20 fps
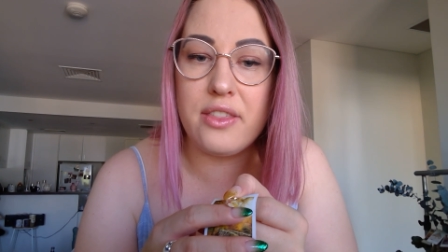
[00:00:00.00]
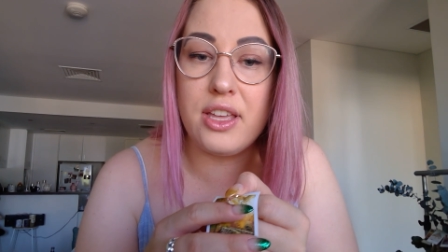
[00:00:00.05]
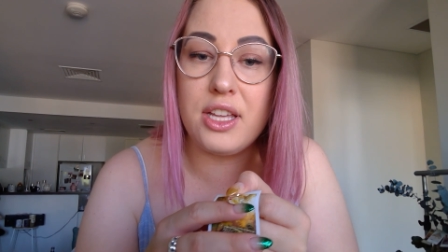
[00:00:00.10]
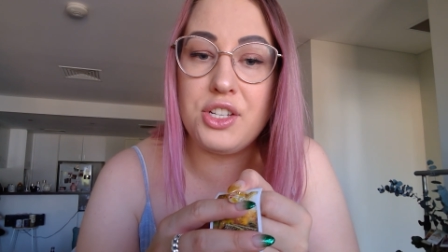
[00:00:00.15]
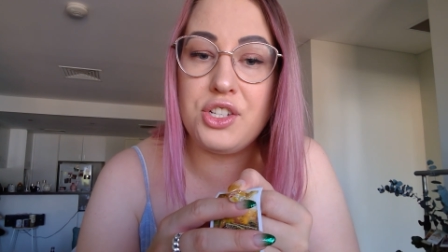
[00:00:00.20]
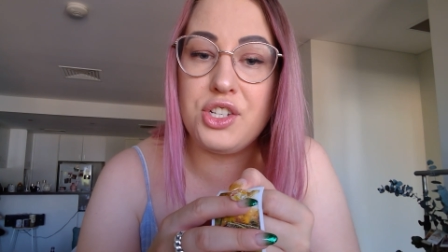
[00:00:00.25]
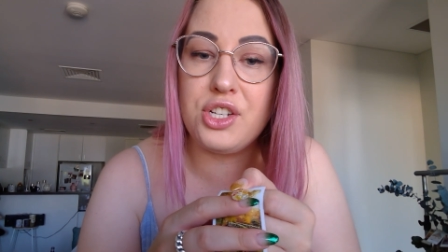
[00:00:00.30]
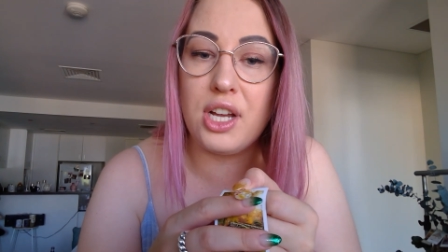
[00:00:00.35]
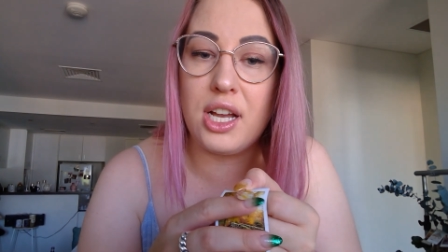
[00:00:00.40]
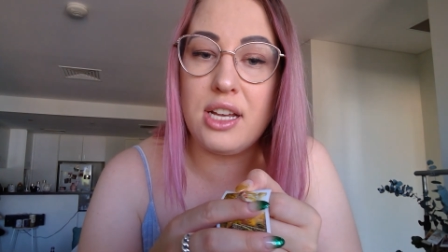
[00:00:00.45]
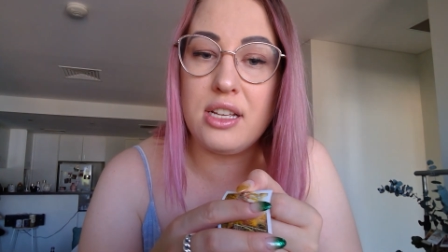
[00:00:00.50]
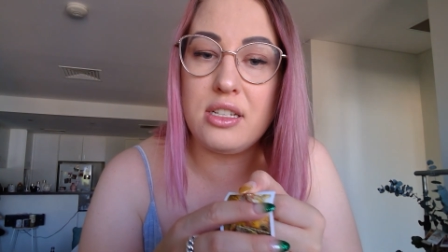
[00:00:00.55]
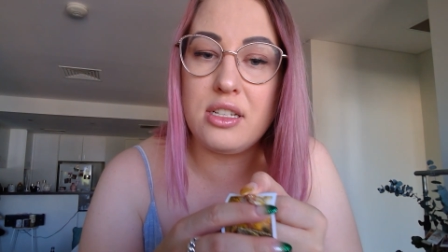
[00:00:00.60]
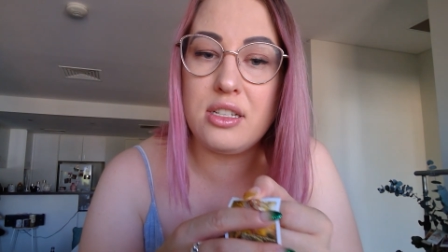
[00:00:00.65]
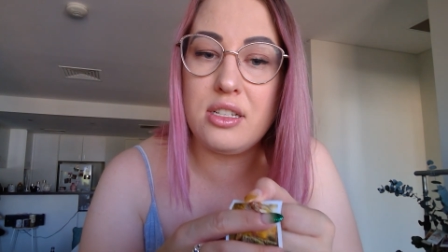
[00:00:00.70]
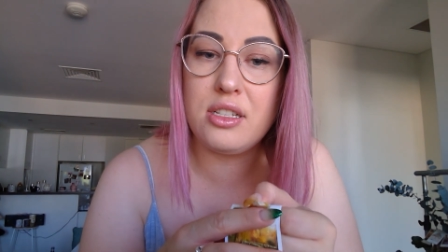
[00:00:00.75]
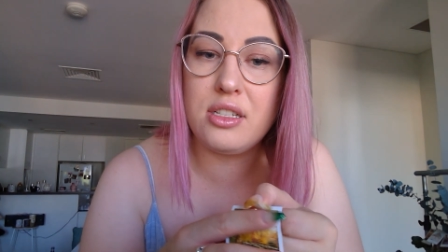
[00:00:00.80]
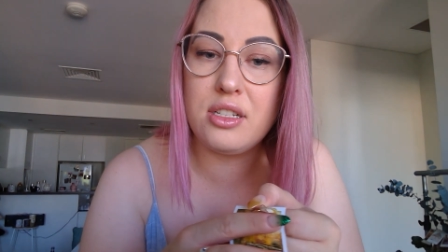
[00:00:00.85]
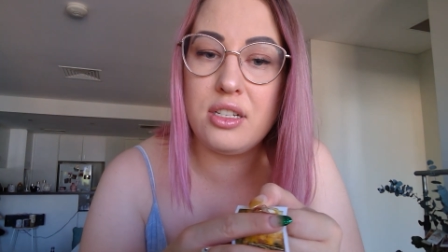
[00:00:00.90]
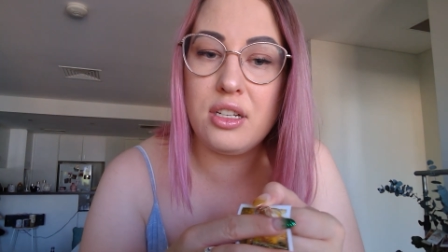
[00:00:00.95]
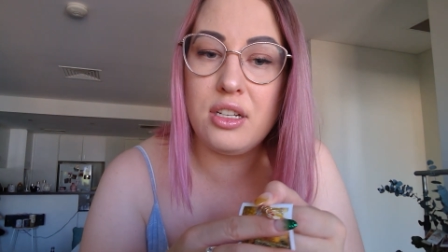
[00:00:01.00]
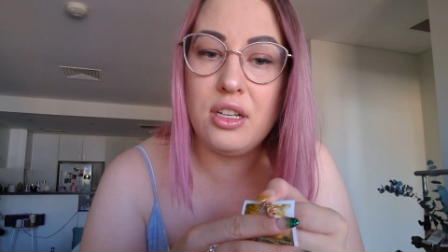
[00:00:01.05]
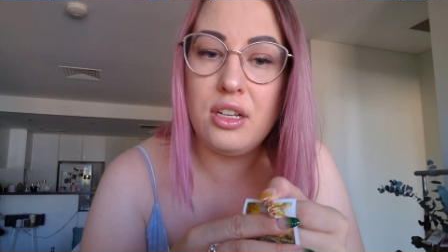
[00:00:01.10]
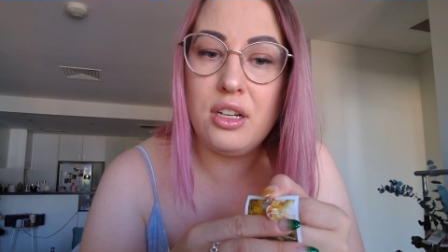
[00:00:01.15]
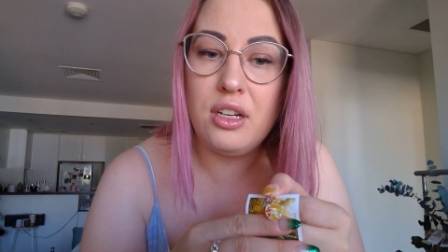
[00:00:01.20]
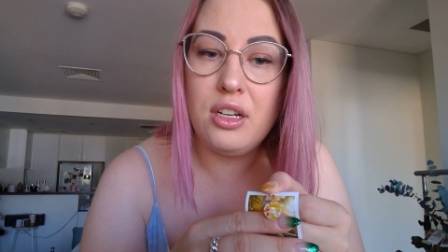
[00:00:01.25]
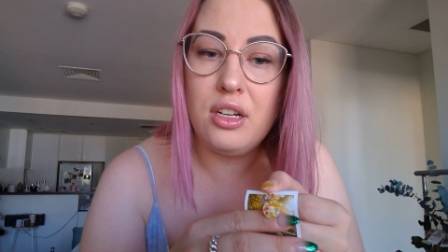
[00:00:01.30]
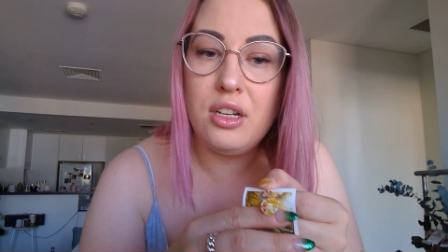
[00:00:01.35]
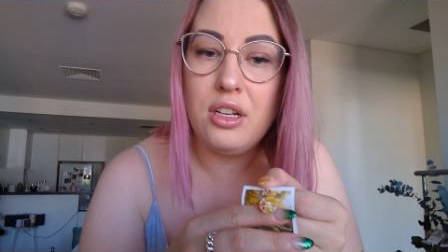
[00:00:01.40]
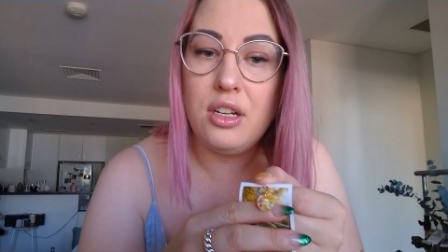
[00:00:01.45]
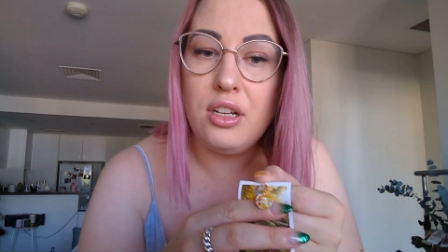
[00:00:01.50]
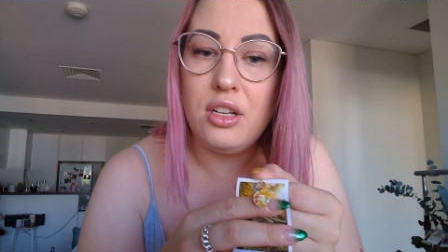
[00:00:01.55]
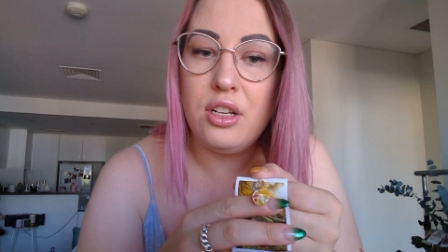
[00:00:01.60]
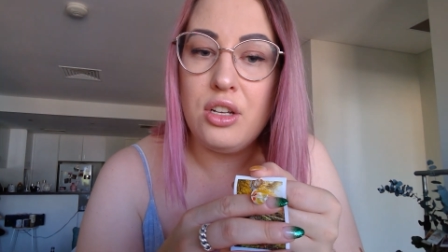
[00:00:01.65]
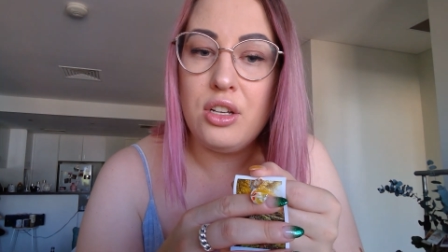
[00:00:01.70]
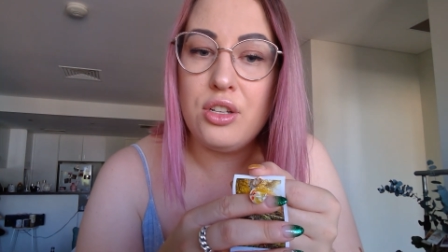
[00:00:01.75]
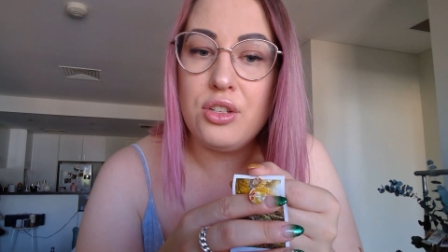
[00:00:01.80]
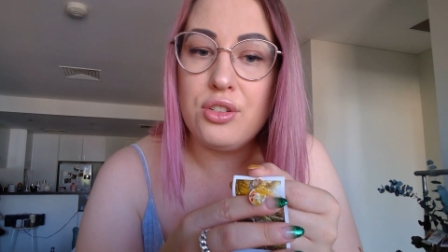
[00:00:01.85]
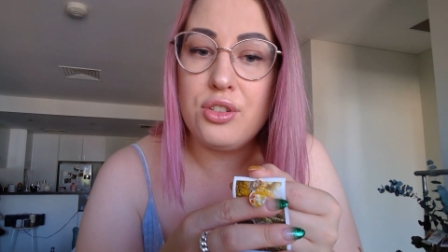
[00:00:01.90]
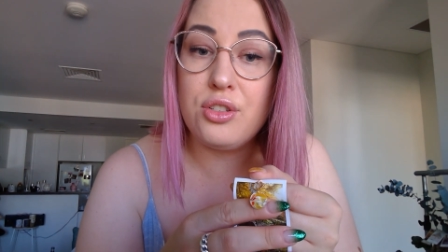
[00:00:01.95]
They're just
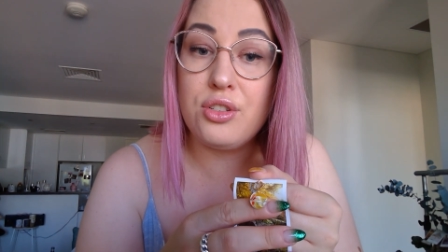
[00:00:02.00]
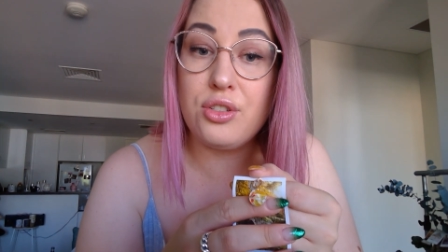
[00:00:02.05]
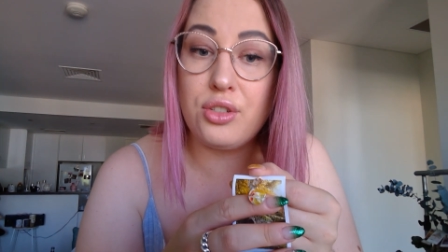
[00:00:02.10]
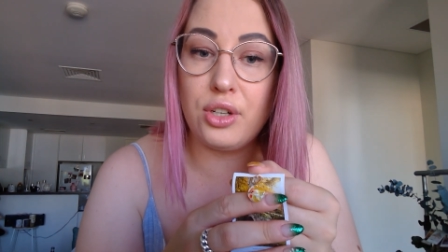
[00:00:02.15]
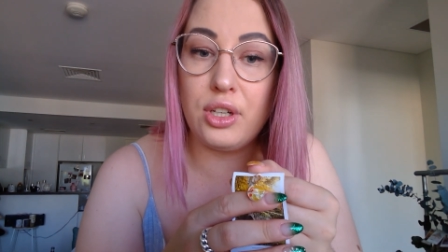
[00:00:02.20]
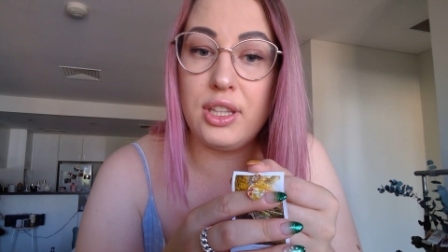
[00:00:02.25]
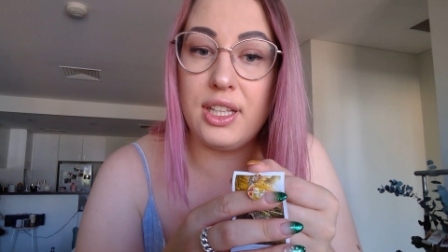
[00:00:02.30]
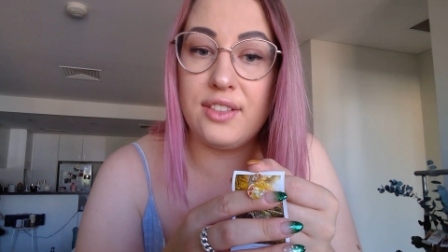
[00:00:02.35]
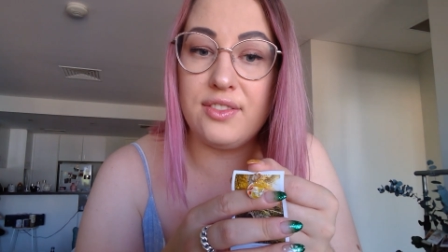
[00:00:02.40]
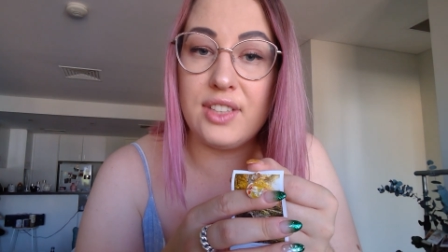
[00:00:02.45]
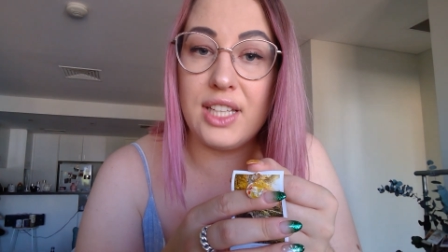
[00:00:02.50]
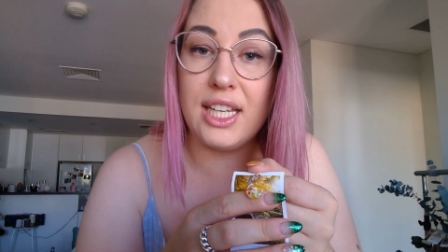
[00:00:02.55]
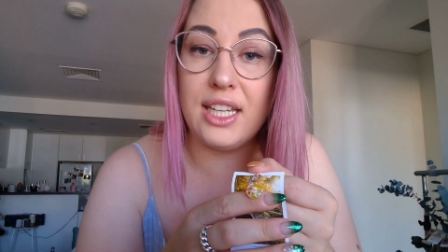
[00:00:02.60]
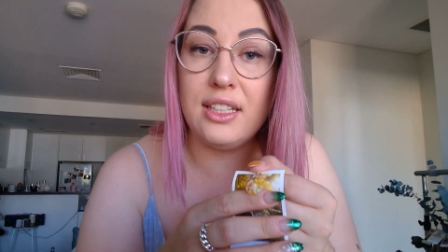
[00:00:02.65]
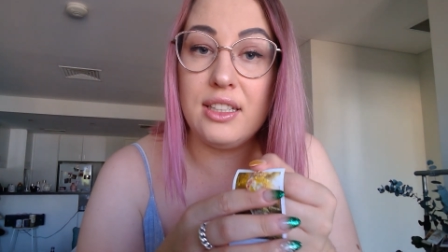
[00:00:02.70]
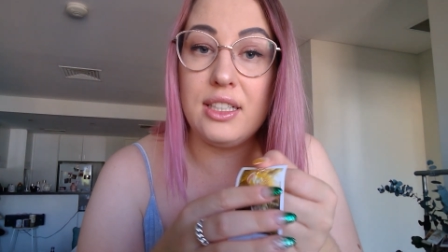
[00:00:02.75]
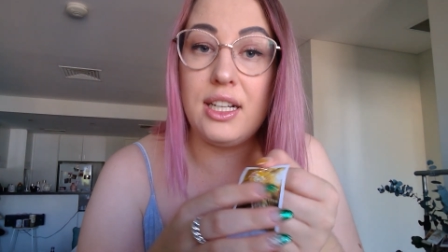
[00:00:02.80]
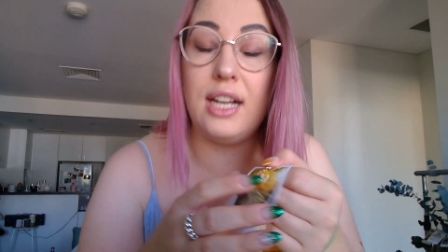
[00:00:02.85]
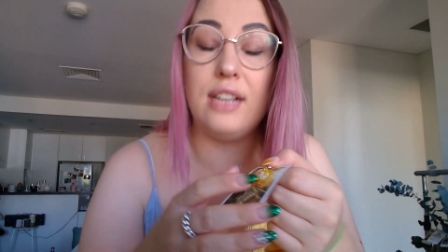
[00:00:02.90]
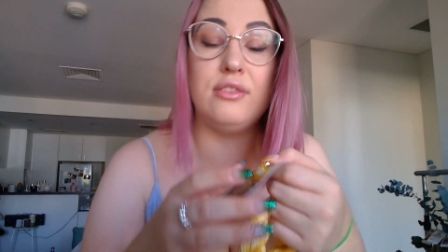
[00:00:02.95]
so lovely.